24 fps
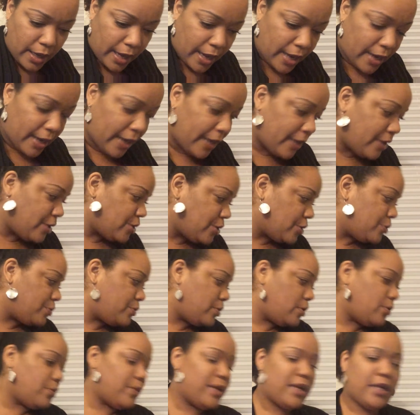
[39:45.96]
And I don't
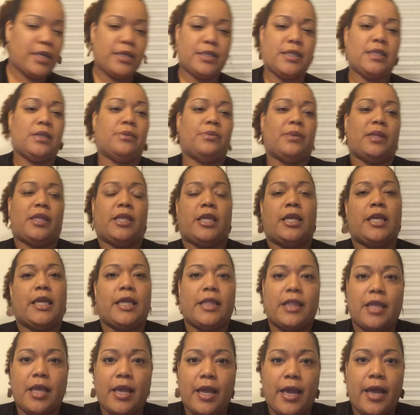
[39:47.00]
know what I did with it. I
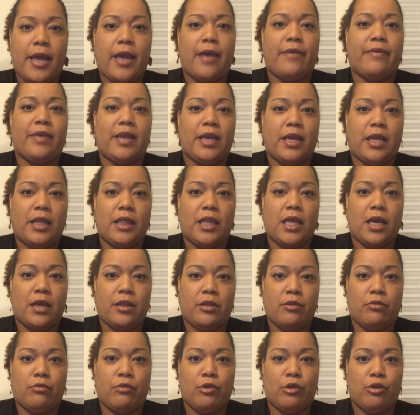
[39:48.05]
think I have it in the
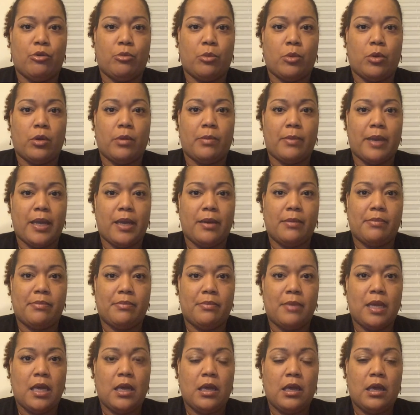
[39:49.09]
other room, or I
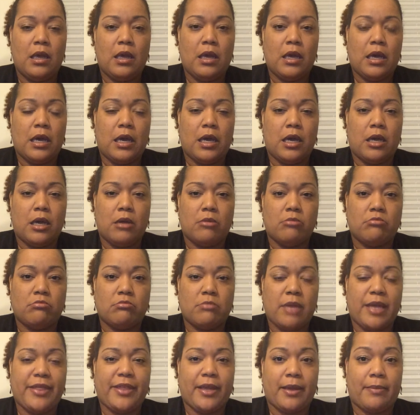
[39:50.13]

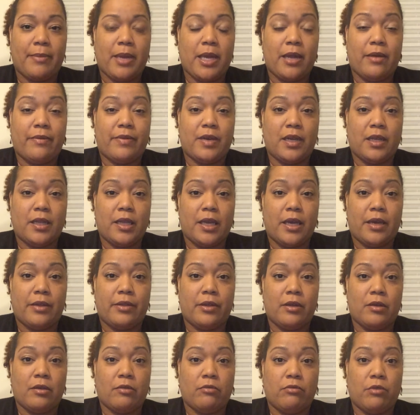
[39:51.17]
think I might have it in the
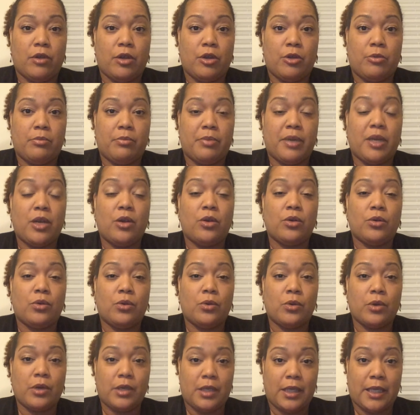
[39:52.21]
other room, but
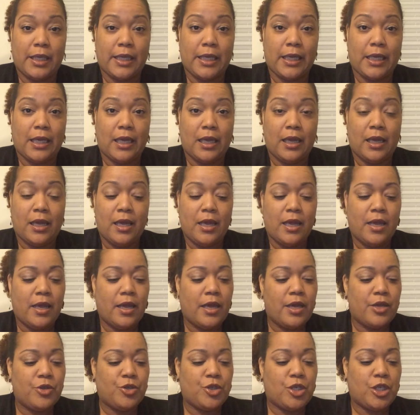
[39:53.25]
Nordley
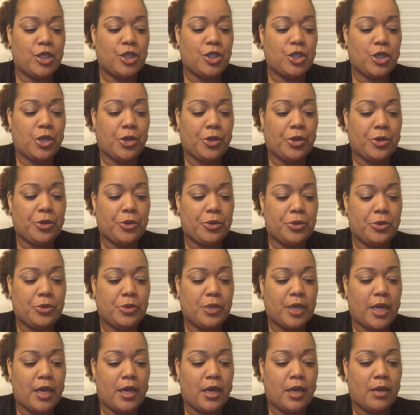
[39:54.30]
she
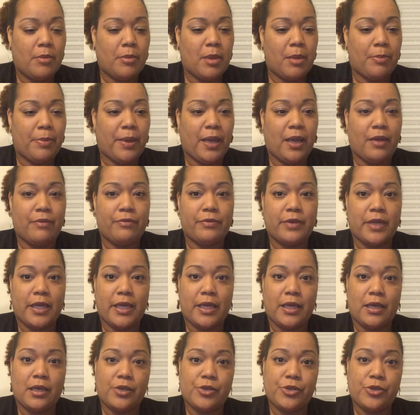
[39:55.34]
showed a
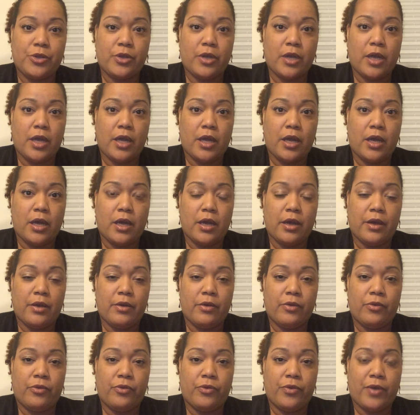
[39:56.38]
pamphlet
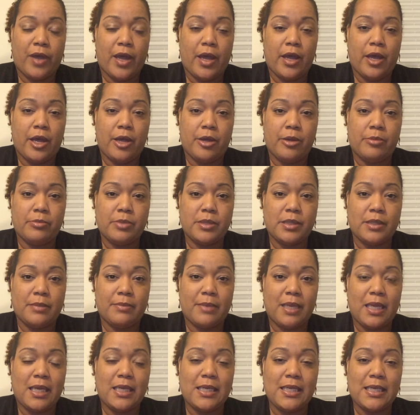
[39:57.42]
of some
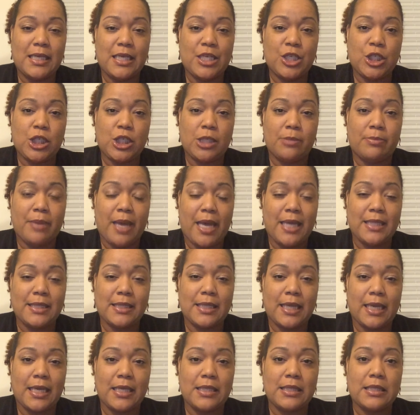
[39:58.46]
Indonesian
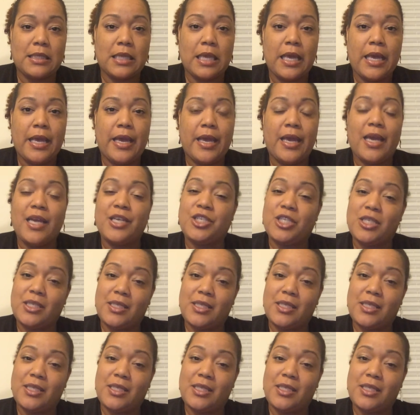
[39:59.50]
baskets, and she